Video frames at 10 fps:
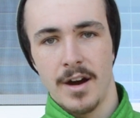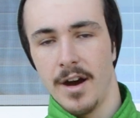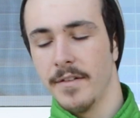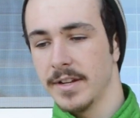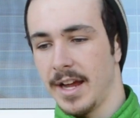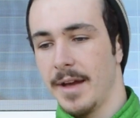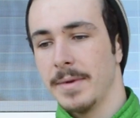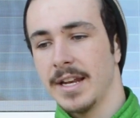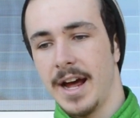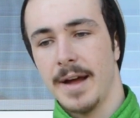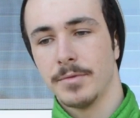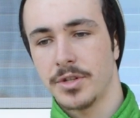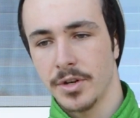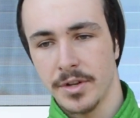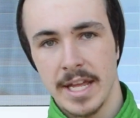I mean, I'm
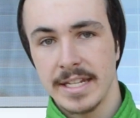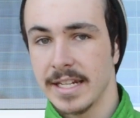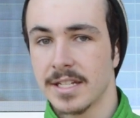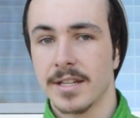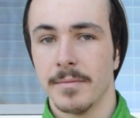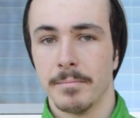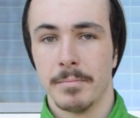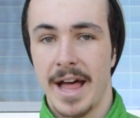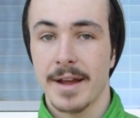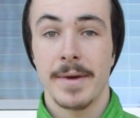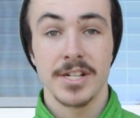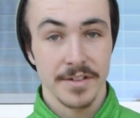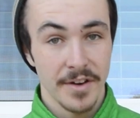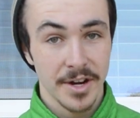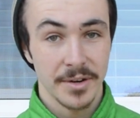sure they did some black magic
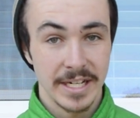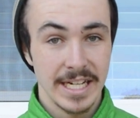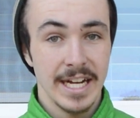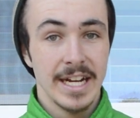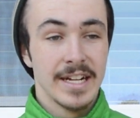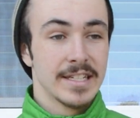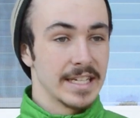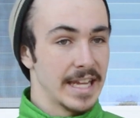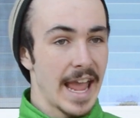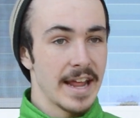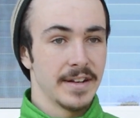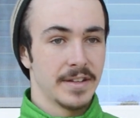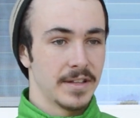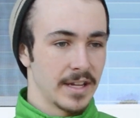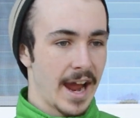fuckery to get
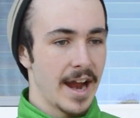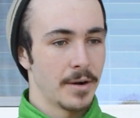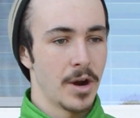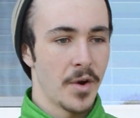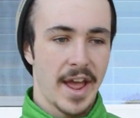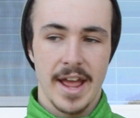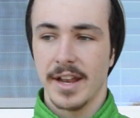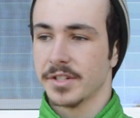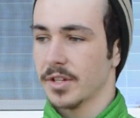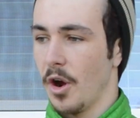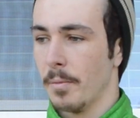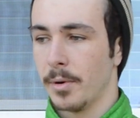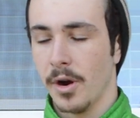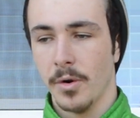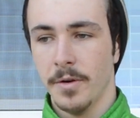the gyro and
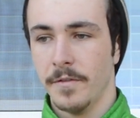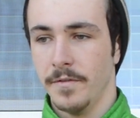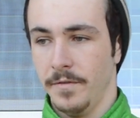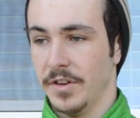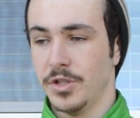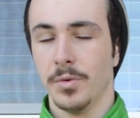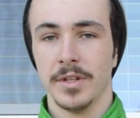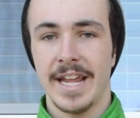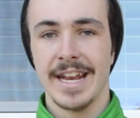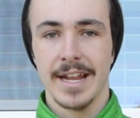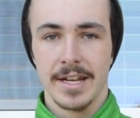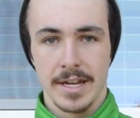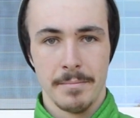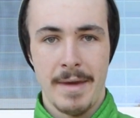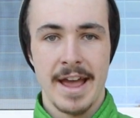GoPro visual data
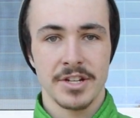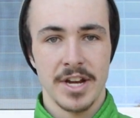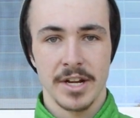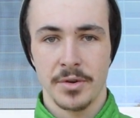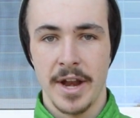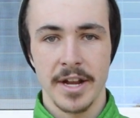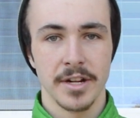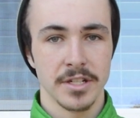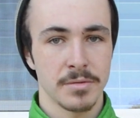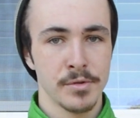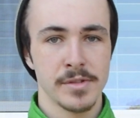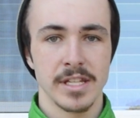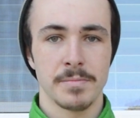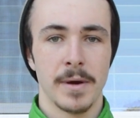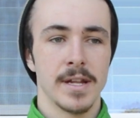to mesh and create a good
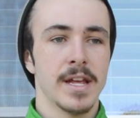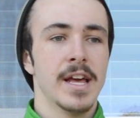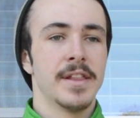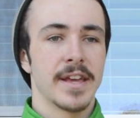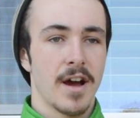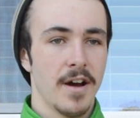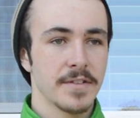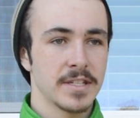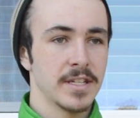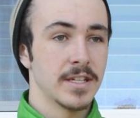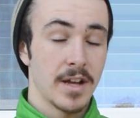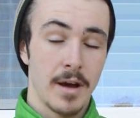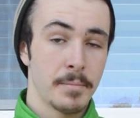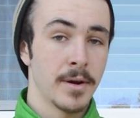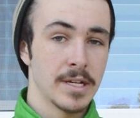smoothness, but they obviously did
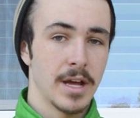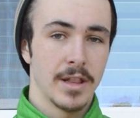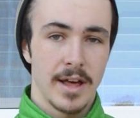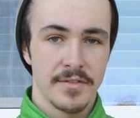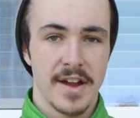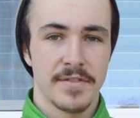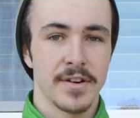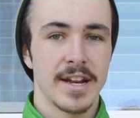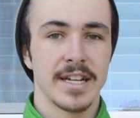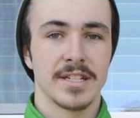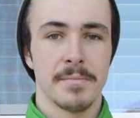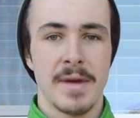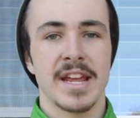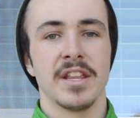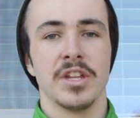not put a lot of effort into
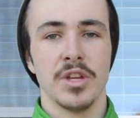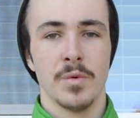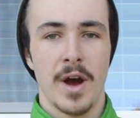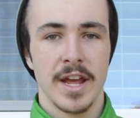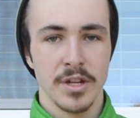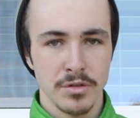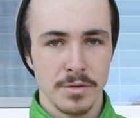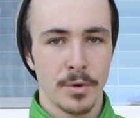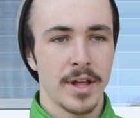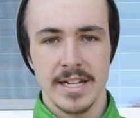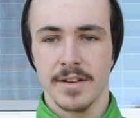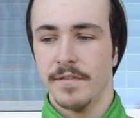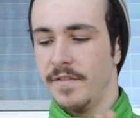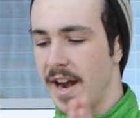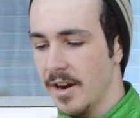making the UI usable. It's a
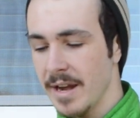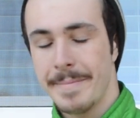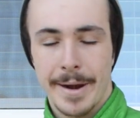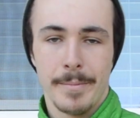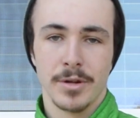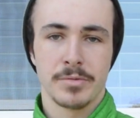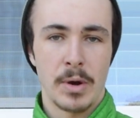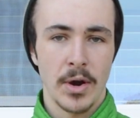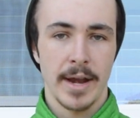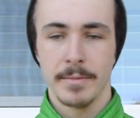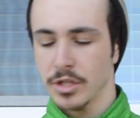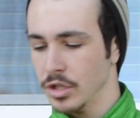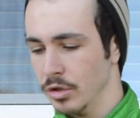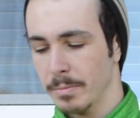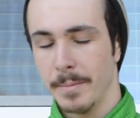very bare bones program. It's
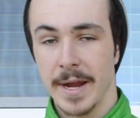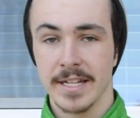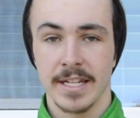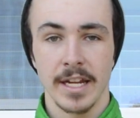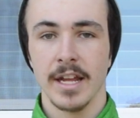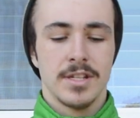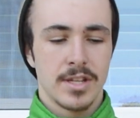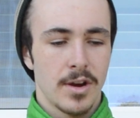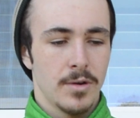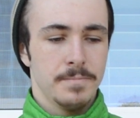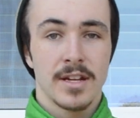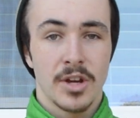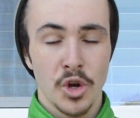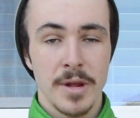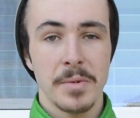super basic. So
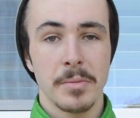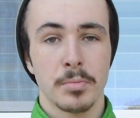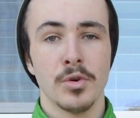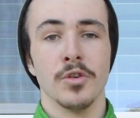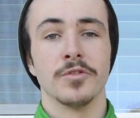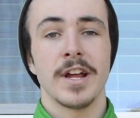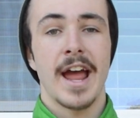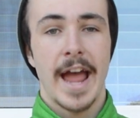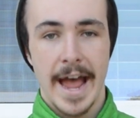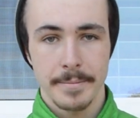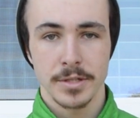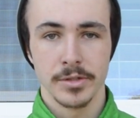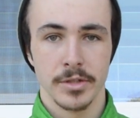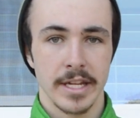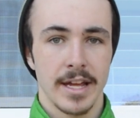could it be improved?
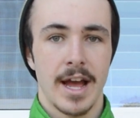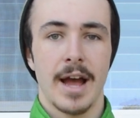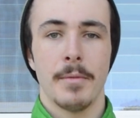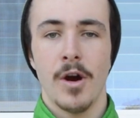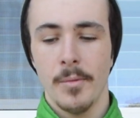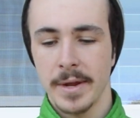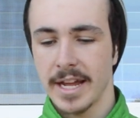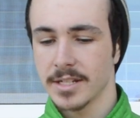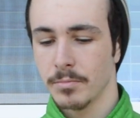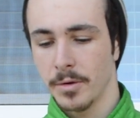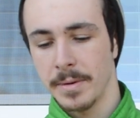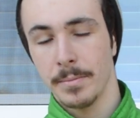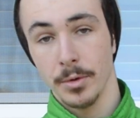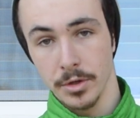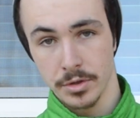Absolutely. I'm hoping as more
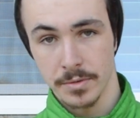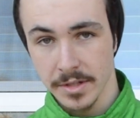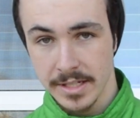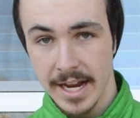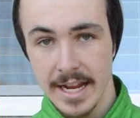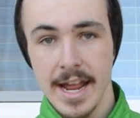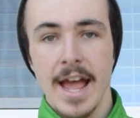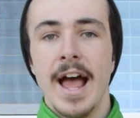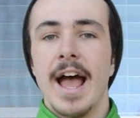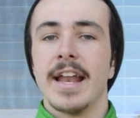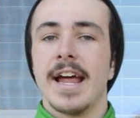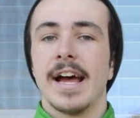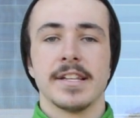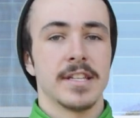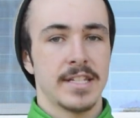people use Reelsteady and
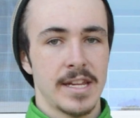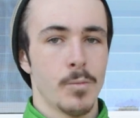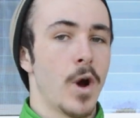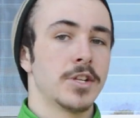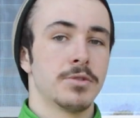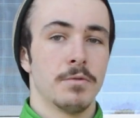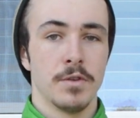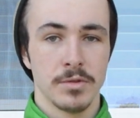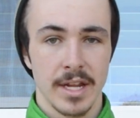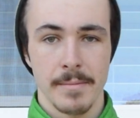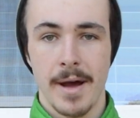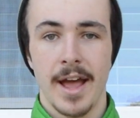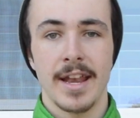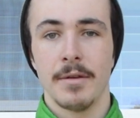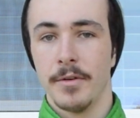as the team watches reviews like
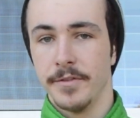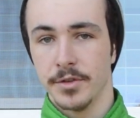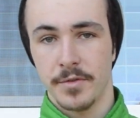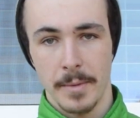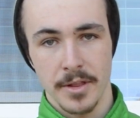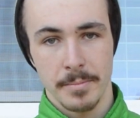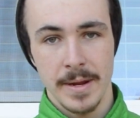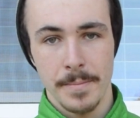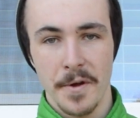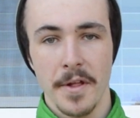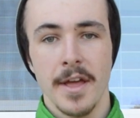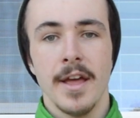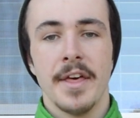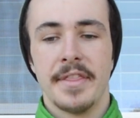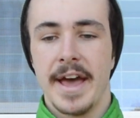mine and reviews from other people
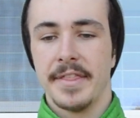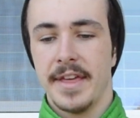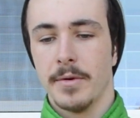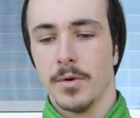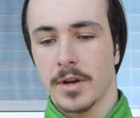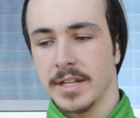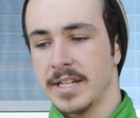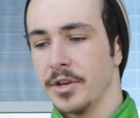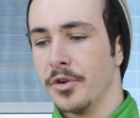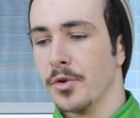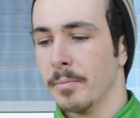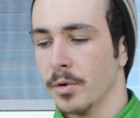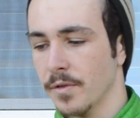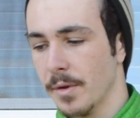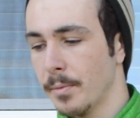that they will continue to
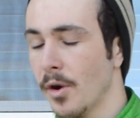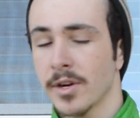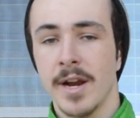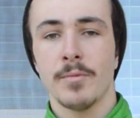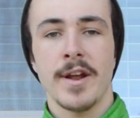improve the program.